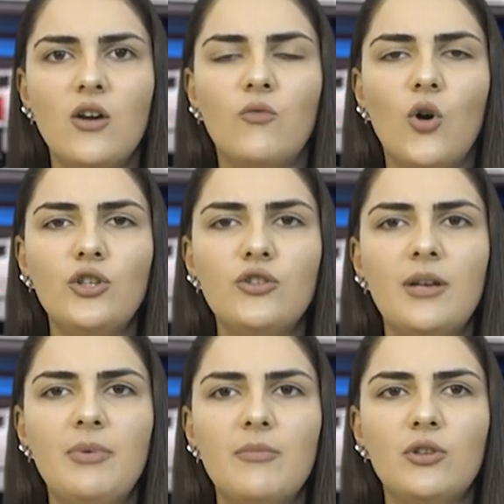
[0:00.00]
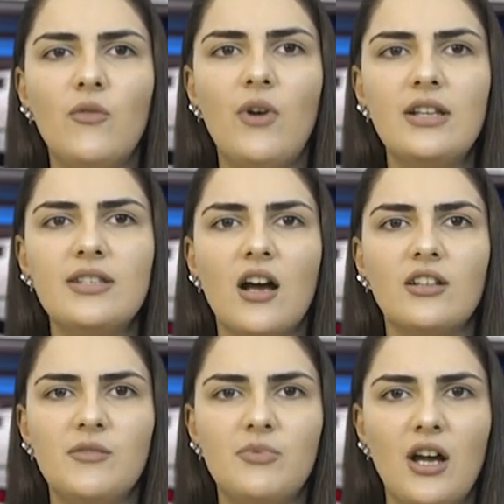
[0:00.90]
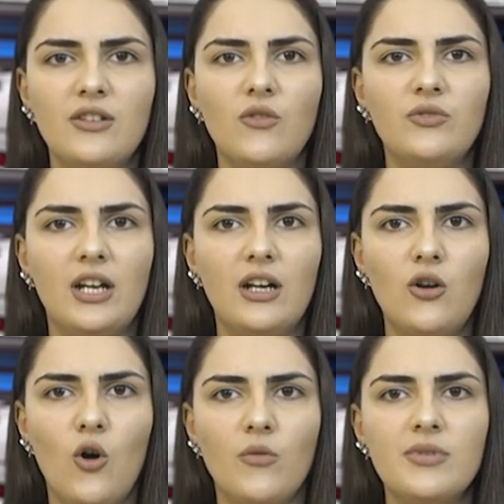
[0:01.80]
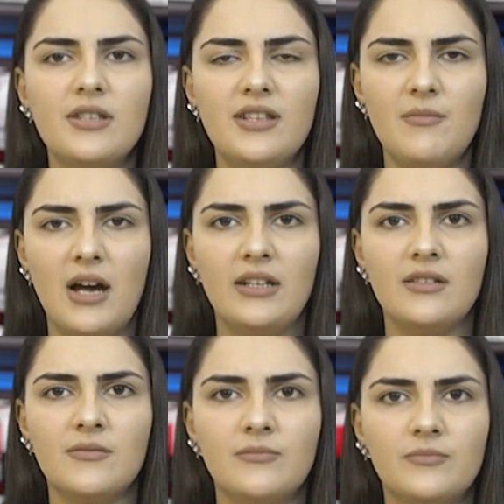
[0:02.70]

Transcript: What do the people of Artsakh, deprived of their homes, demand?